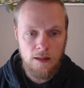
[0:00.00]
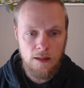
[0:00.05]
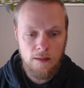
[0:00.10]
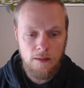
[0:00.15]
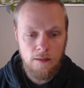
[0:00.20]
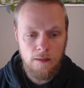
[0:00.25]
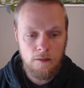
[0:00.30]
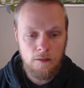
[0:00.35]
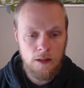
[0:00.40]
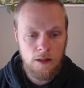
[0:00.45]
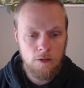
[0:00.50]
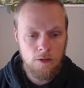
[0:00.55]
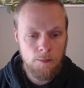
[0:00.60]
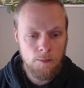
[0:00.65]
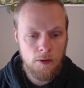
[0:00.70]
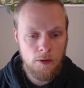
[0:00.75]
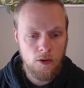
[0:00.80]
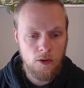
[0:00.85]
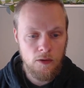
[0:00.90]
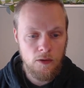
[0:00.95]
So now we
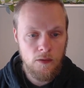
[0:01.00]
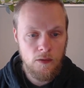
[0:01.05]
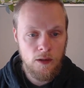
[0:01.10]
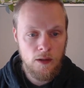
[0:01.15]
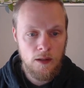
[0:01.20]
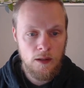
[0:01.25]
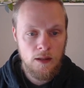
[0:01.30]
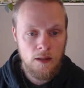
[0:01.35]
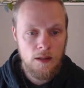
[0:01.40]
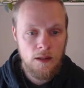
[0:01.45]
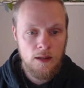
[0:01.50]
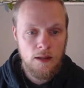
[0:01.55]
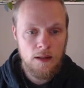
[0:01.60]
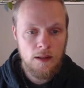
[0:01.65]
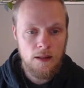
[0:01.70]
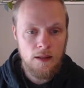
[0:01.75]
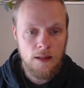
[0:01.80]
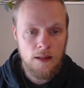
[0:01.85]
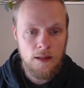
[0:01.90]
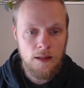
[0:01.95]
plot
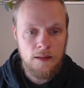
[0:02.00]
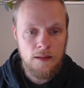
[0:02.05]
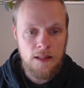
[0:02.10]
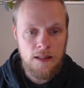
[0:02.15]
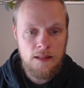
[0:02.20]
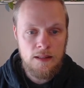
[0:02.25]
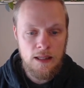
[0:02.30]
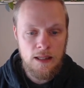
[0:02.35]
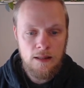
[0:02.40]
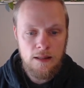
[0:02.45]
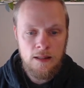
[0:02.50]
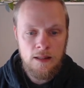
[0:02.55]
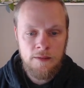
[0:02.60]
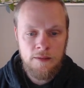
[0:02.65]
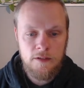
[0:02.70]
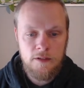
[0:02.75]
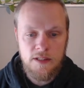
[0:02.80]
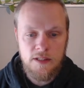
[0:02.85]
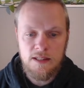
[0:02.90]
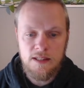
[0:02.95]
the data
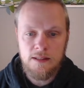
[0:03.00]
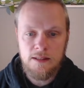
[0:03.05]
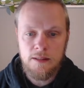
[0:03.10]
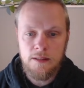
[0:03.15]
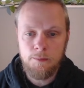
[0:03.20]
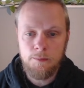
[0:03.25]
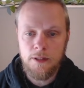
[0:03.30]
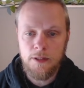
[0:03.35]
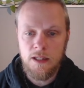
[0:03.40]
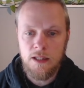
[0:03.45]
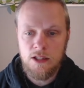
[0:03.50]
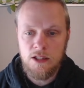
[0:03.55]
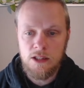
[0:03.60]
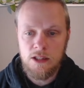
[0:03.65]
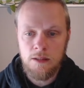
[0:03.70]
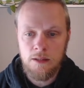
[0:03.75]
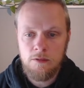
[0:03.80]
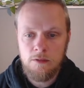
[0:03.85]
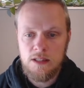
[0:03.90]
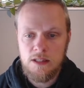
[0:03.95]
versus the prediction,
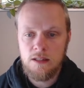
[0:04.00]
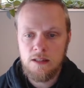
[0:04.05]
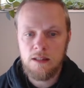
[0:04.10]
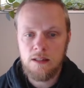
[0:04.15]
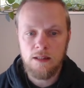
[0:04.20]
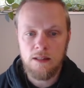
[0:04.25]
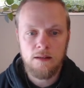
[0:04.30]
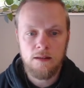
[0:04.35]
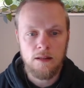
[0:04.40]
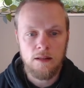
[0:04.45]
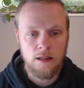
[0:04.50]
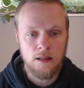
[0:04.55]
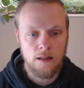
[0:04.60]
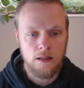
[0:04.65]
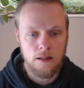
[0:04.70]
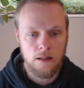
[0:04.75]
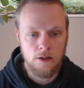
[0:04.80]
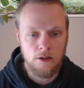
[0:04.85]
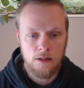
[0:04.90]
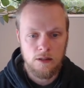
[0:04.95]
and we see that they
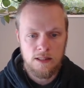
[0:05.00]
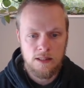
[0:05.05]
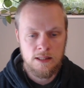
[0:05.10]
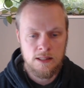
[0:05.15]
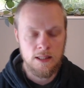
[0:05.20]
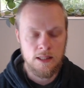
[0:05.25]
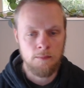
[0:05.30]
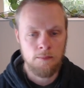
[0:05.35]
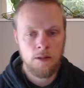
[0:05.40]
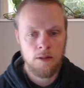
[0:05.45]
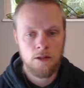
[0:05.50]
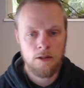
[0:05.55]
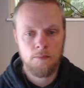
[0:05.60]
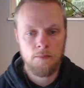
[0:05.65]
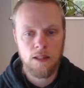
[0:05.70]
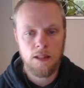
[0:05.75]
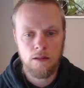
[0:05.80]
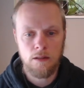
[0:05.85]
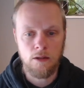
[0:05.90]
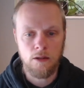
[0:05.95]
look similar
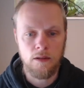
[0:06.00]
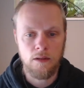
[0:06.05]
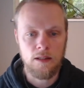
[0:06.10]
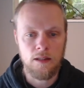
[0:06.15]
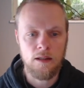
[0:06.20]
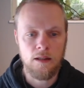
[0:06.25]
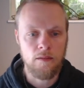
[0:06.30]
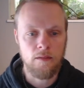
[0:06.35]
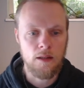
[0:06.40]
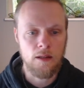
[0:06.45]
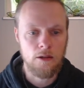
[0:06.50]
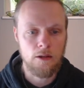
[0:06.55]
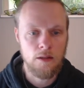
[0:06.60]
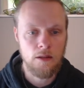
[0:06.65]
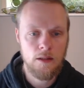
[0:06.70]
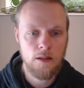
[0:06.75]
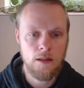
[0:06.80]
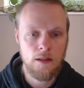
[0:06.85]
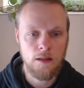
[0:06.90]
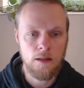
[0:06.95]
but not identical.
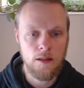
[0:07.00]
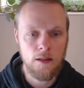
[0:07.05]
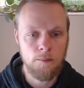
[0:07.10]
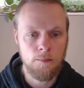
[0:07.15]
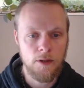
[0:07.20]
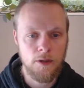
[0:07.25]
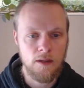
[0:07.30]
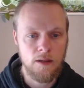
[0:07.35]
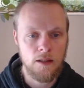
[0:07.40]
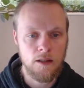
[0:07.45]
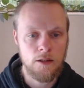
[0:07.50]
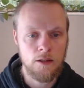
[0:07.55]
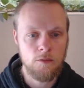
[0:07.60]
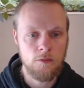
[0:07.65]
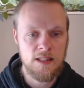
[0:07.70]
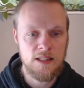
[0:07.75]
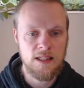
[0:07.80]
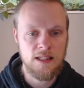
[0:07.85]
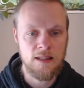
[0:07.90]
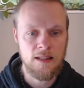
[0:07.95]
In particular, we
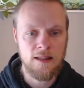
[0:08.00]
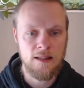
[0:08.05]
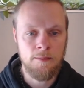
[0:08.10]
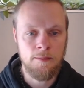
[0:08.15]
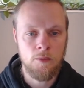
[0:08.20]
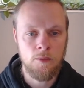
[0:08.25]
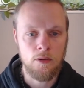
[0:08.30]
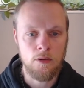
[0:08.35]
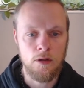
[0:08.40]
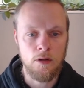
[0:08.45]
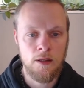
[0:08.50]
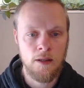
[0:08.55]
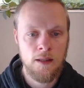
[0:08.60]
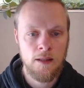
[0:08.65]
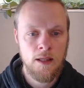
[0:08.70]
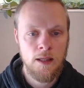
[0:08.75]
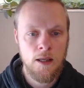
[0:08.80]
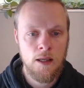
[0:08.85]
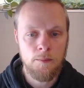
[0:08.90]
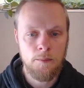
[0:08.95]
see that the model
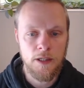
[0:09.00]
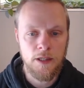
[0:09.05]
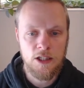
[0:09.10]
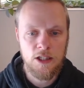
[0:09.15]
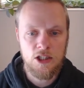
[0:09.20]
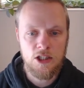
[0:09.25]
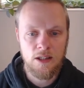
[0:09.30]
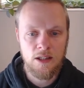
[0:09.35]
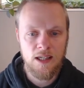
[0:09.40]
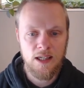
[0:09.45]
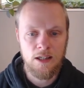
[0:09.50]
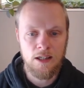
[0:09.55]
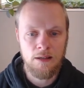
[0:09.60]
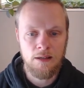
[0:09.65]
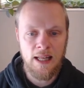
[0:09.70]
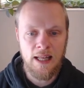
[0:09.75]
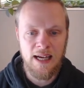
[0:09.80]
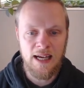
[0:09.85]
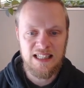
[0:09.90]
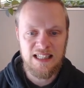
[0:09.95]
prediction kind of
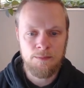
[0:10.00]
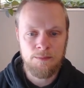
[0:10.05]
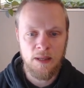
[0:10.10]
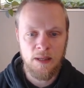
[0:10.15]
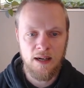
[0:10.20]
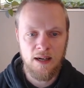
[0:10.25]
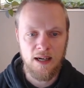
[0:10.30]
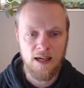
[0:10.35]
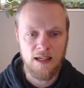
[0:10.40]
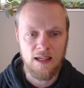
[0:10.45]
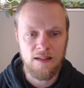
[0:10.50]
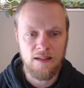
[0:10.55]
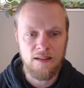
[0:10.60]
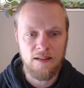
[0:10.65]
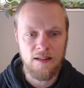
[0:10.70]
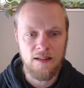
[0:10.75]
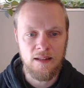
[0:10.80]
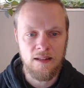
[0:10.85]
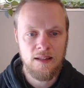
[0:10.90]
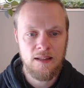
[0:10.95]
lags behind
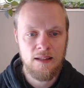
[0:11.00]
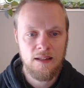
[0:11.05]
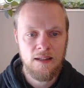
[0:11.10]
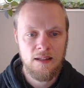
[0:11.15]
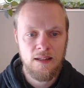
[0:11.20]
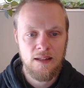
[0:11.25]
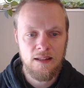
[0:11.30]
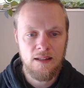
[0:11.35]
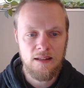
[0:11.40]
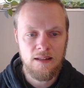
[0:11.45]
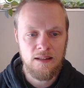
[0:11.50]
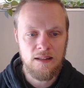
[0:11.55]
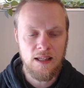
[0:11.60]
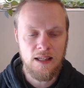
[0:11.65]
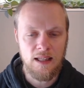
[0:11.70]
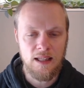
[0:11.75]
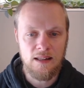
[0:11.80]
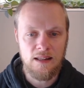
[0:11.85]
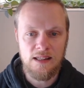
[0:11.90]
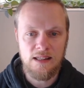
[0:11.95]
the
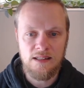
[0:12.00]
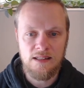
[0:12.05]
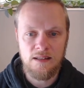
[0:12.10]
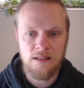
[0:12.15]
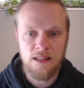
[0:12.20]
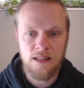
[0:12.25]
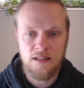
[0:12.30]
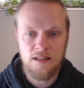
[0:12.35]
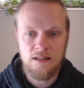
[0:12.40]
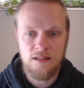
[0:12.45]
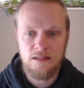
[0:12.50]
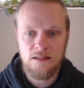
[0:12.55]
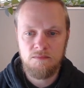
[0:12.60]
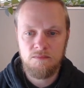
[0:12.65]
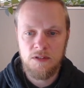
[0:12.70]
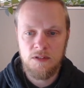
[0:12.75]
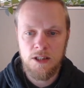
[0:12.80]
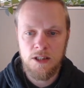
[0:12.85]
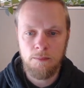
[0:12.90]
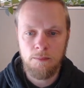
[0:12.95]
data, so that's
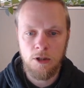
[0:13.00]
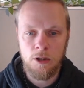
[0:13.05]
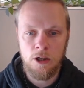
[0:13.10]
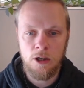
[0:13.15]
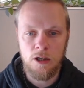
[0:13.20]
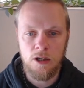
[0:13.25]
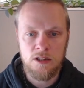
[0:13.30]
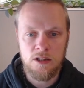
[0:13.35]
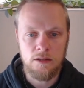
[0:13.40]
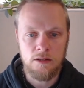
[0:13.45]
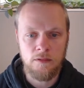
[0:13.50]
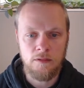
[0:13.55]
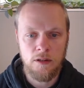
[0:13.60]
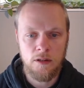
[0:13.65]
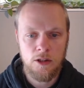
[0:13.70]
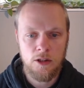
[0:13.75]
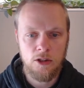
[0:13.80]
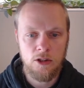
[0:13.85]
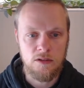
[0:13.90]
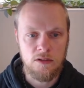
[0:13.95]
some cause of
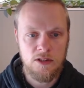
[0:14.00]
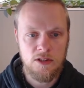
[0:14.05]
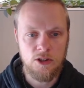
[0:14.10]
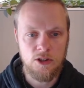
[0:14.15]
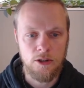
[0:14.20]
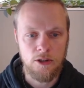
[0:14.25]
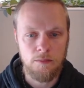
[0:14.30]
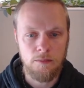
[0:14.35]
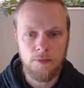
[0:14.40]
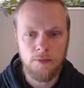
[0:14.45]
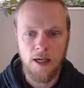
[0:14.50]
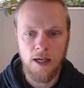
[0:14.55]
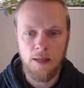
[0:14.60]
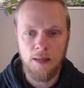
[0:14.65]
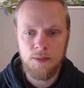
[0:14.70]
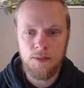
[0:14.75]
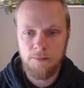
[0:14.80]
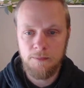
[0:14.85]
concern perhaps.